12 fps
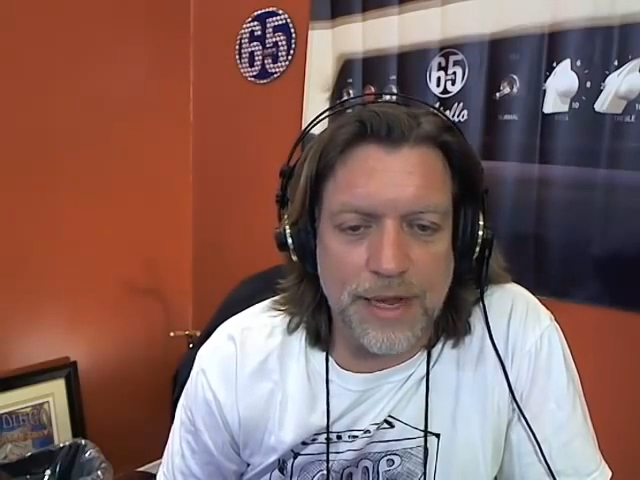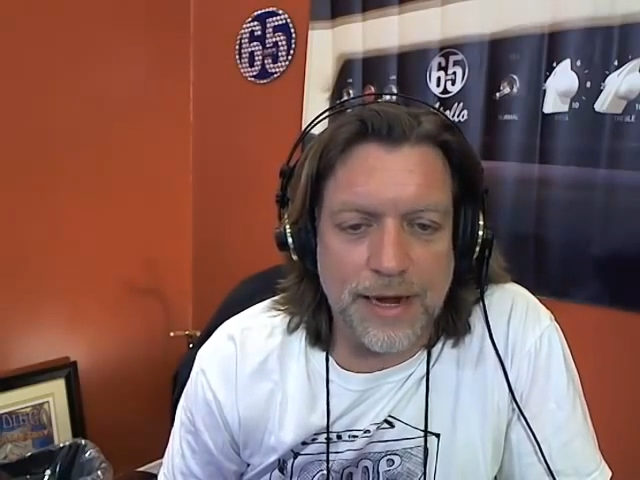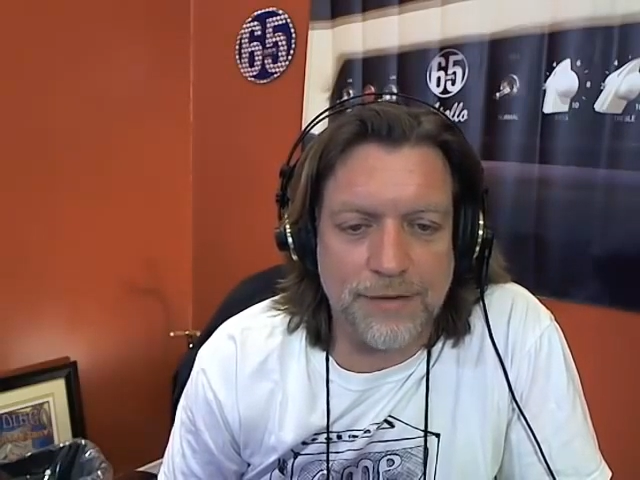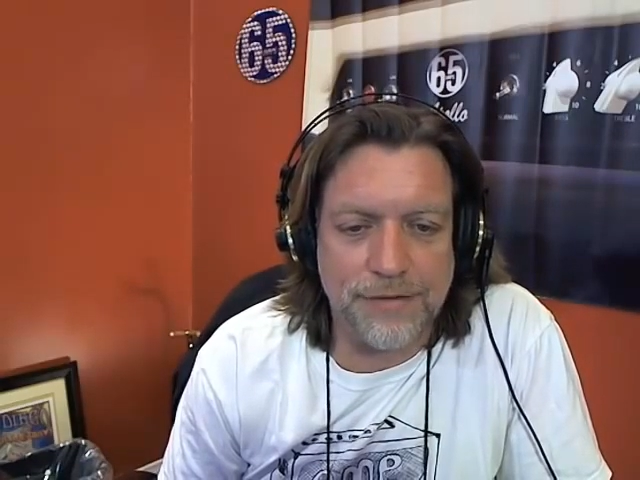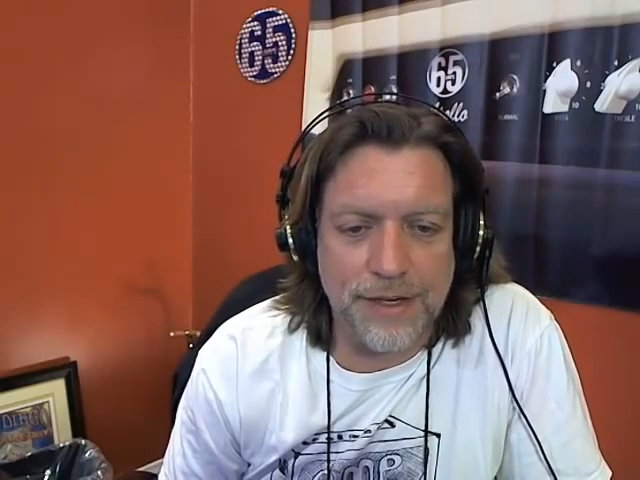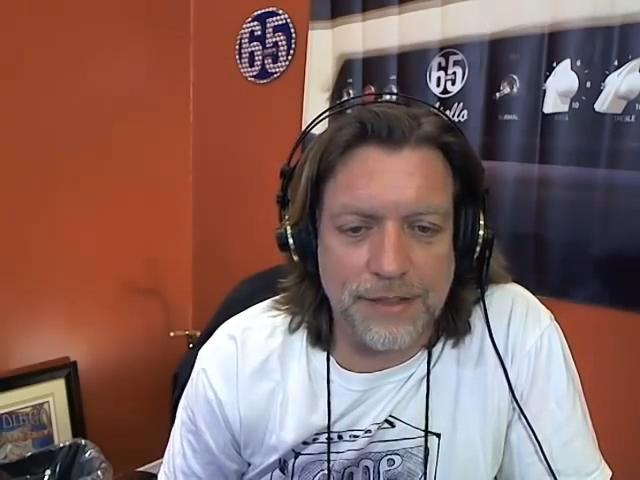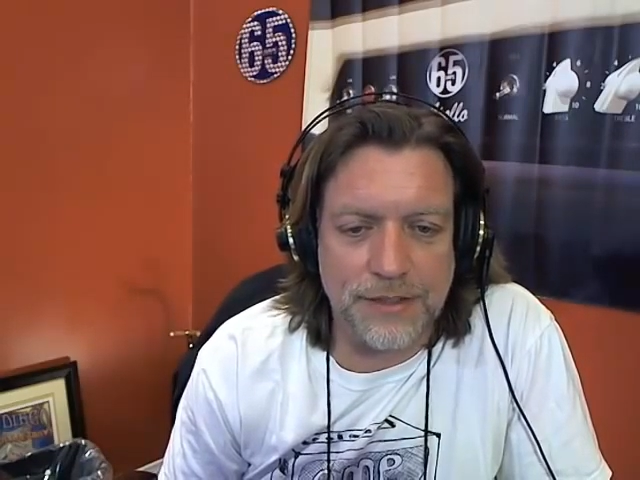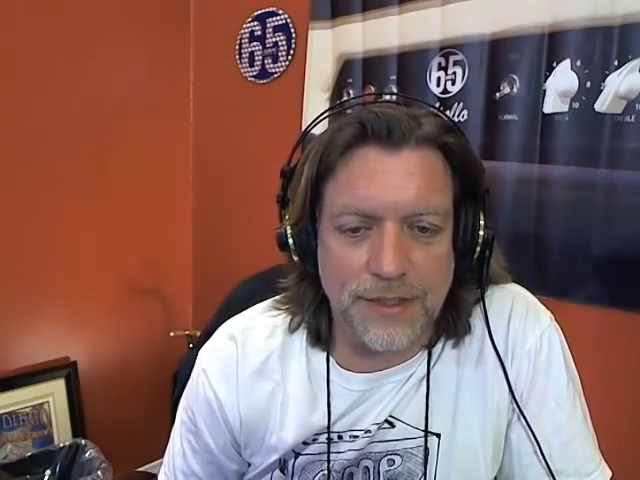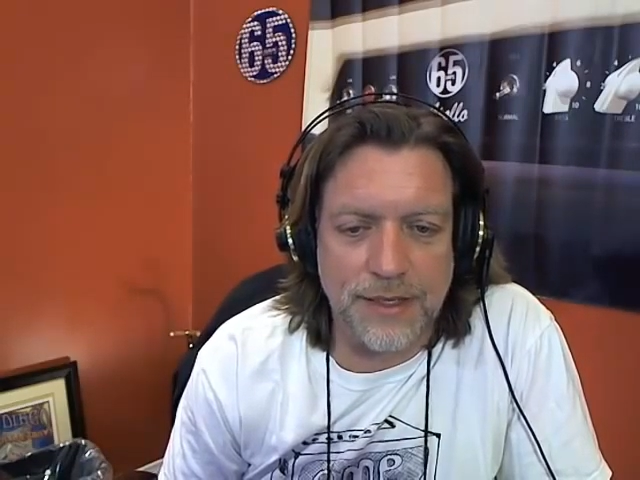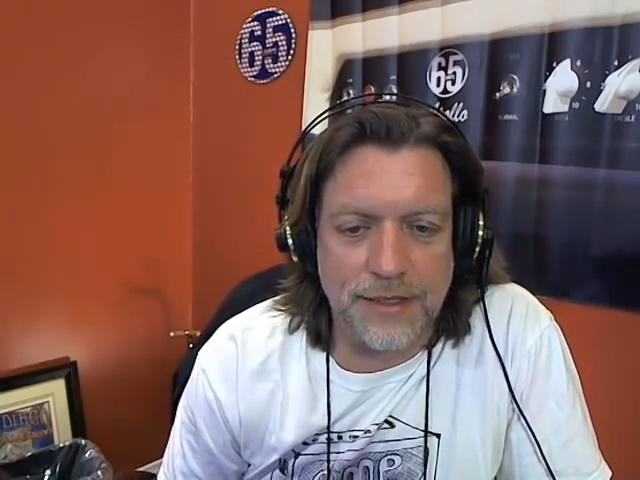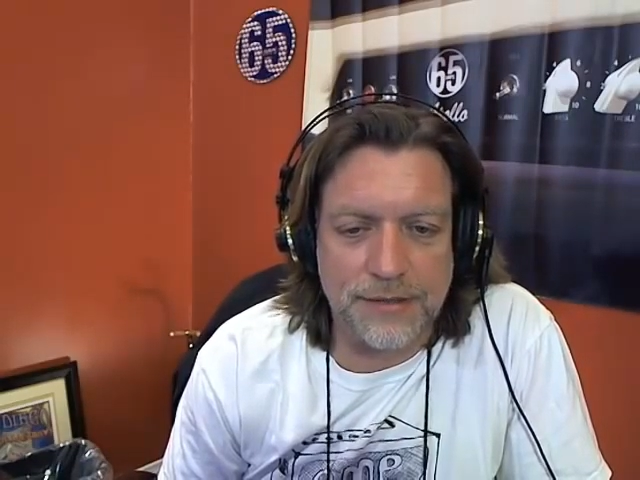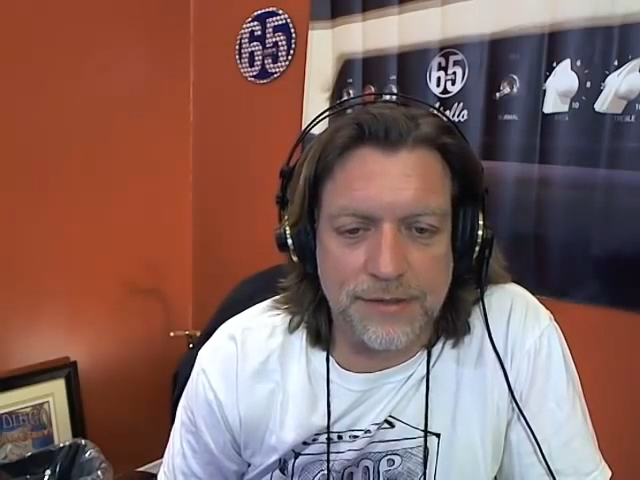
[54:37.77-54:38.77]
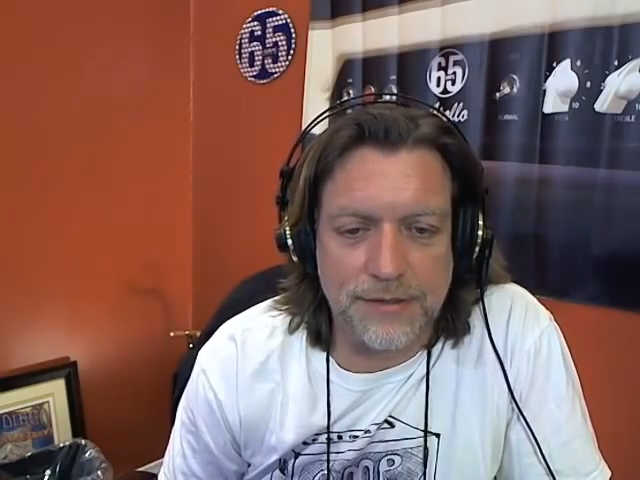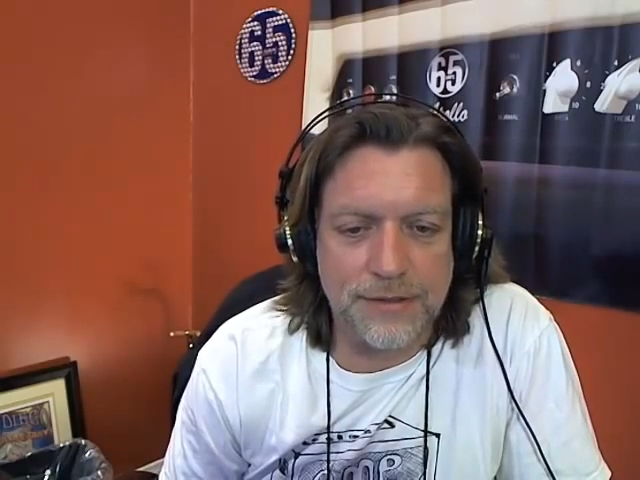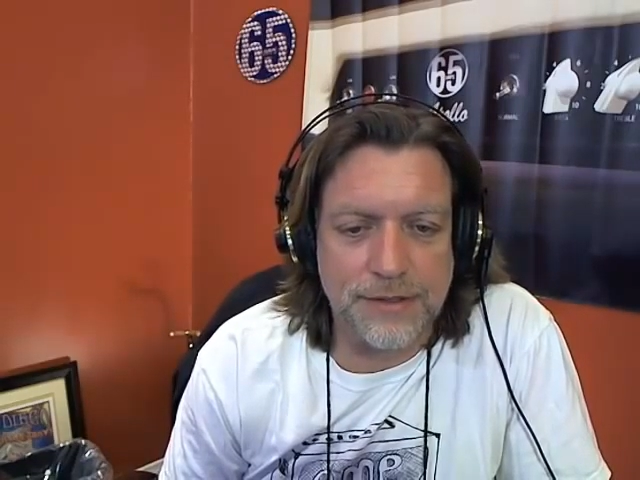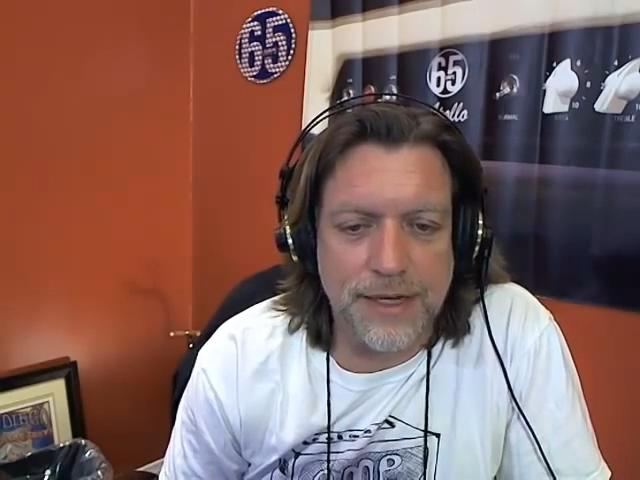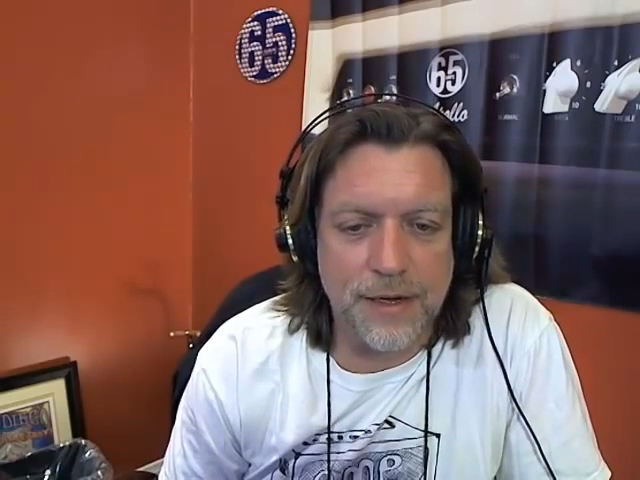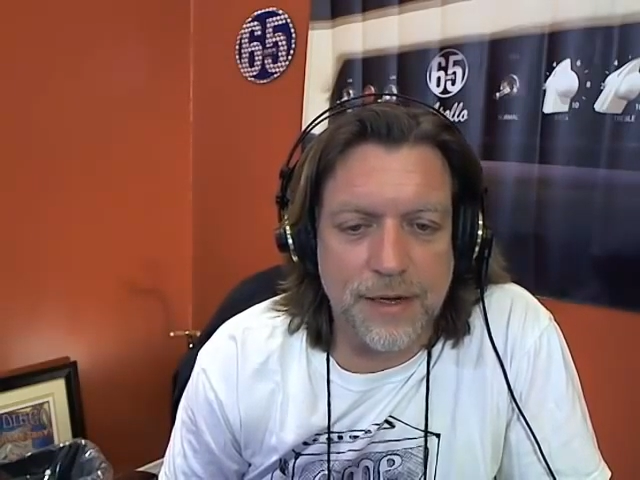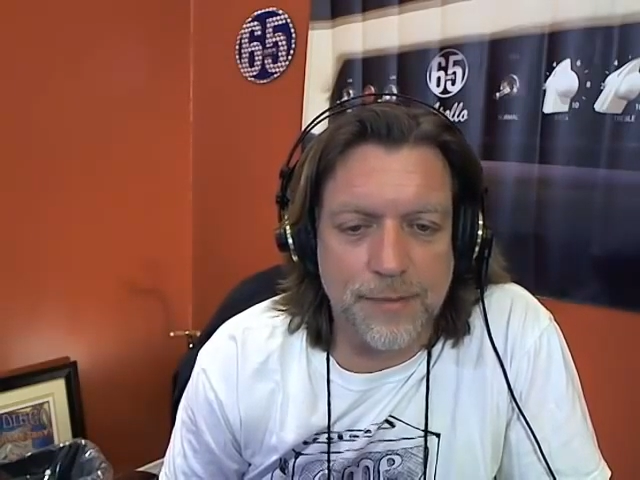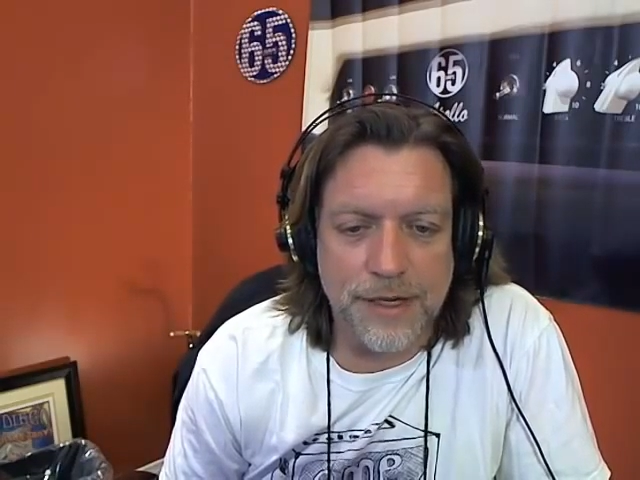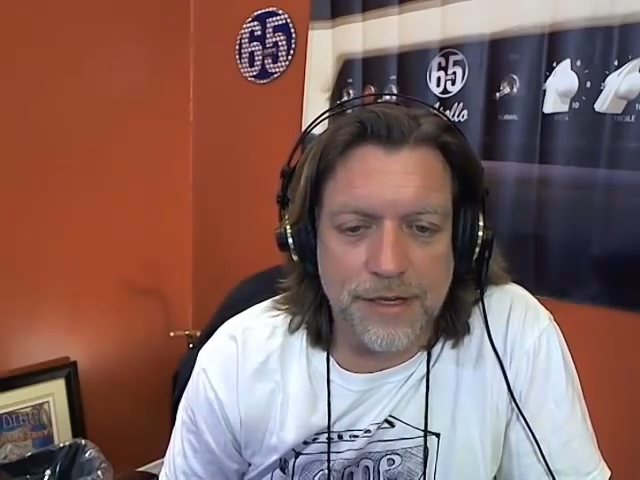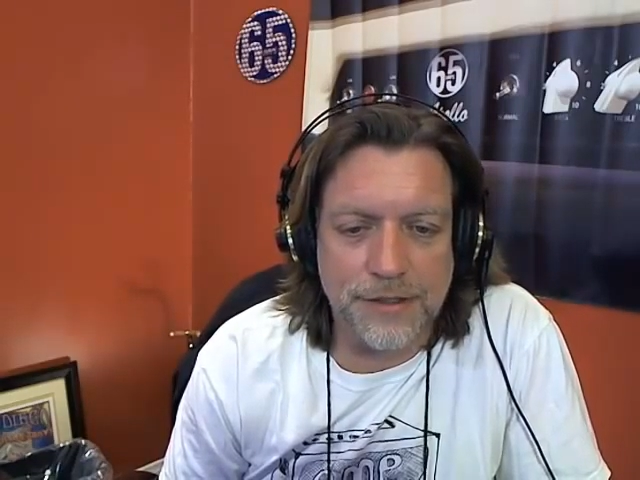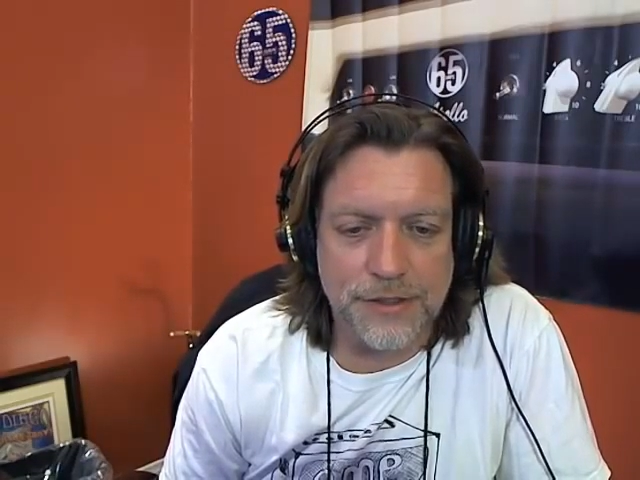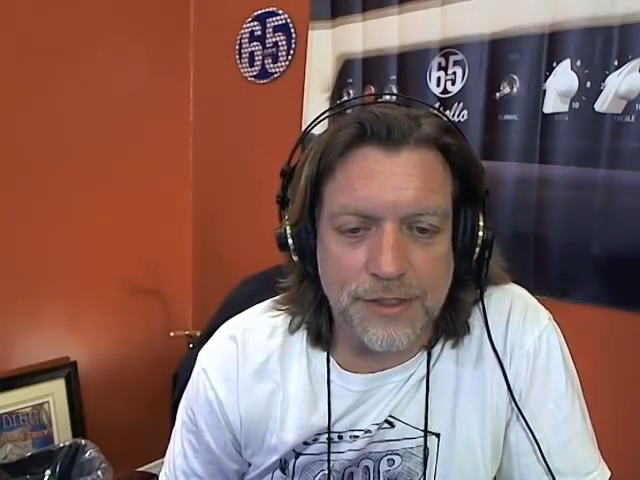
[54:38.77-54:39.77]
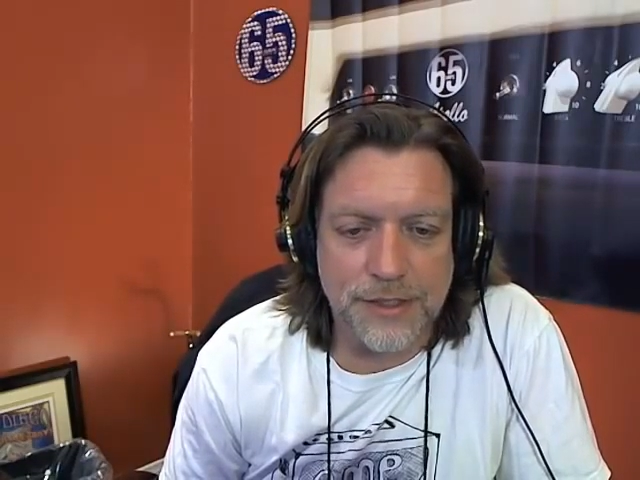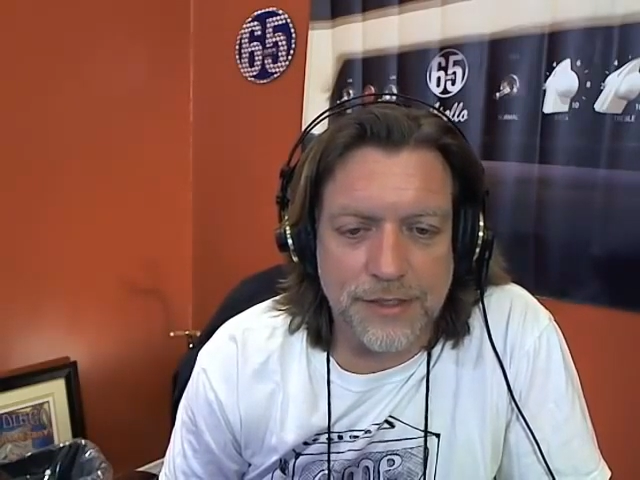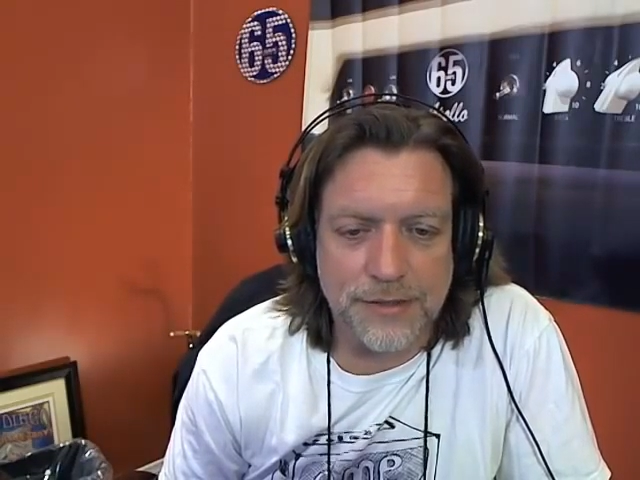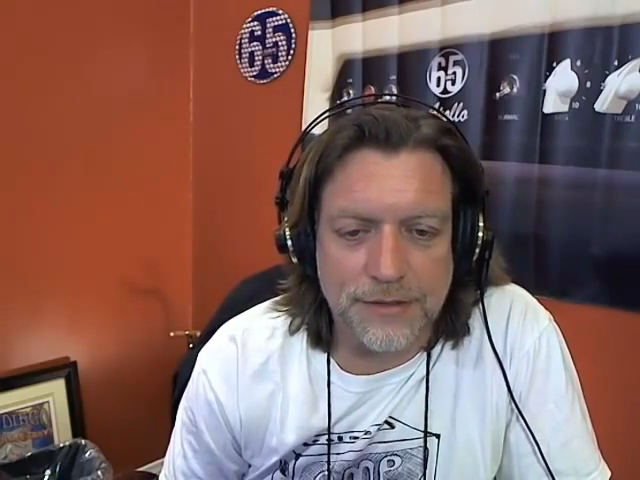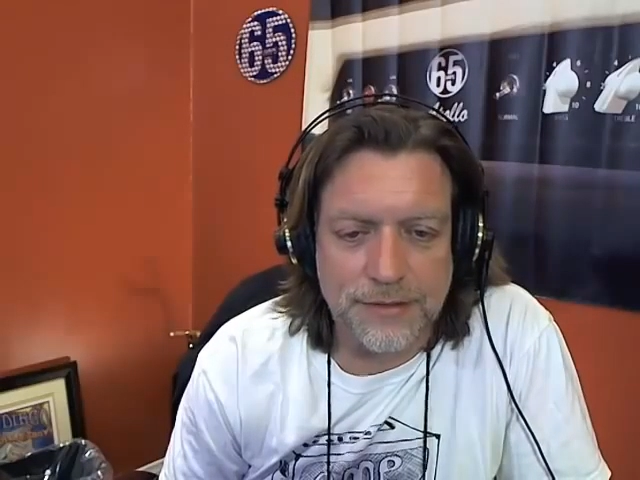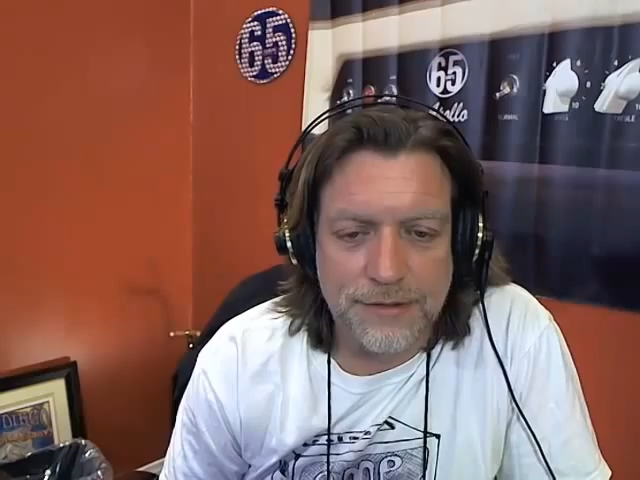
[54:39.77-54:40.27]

Blackface Deluxe and see how many you see.